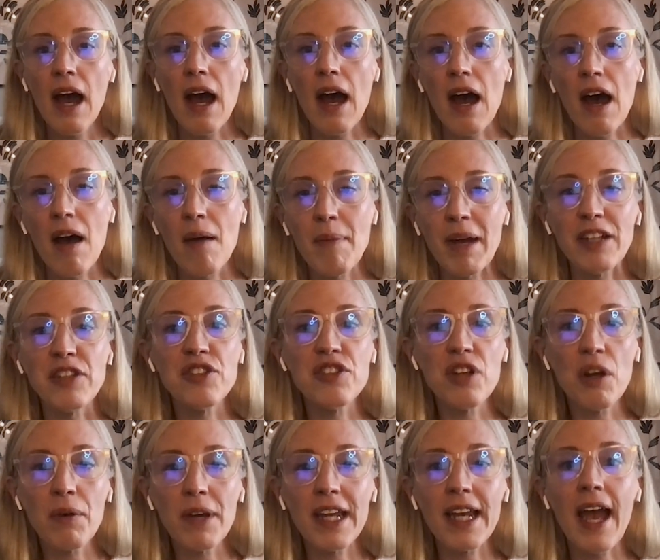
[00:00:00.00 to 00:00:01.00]
and
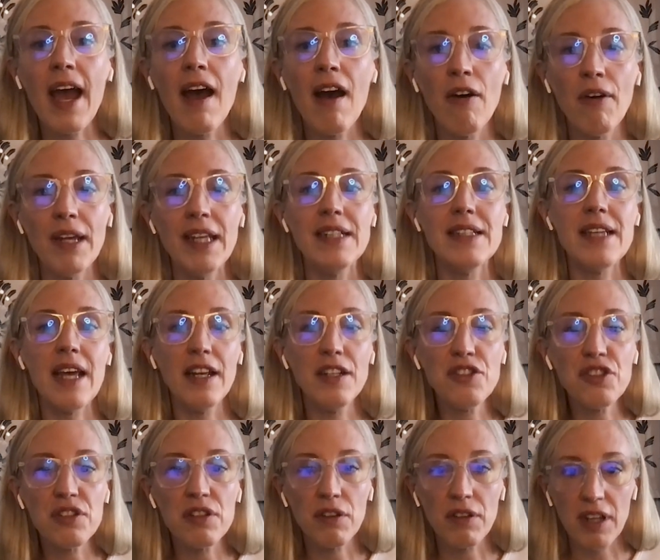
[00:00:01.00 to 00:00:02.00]
showing how
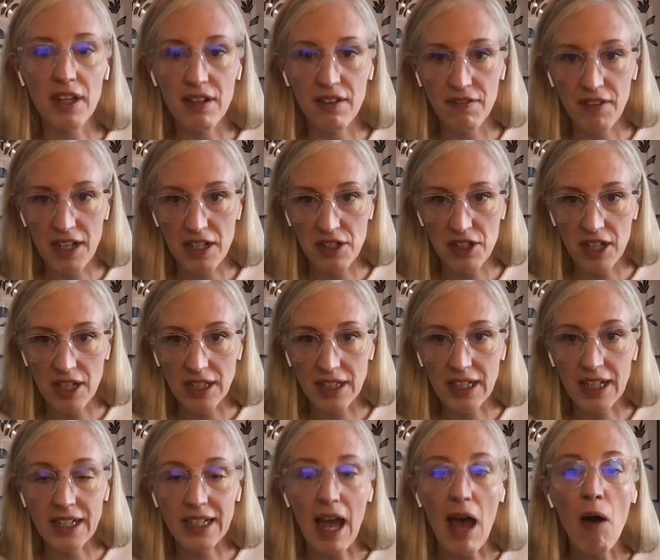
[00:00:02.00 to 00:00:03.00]
intentional innovation
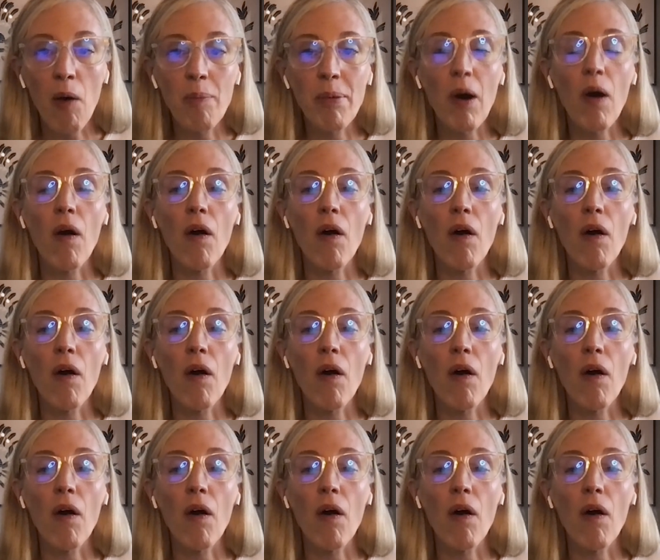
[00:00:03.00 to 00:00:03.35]
can help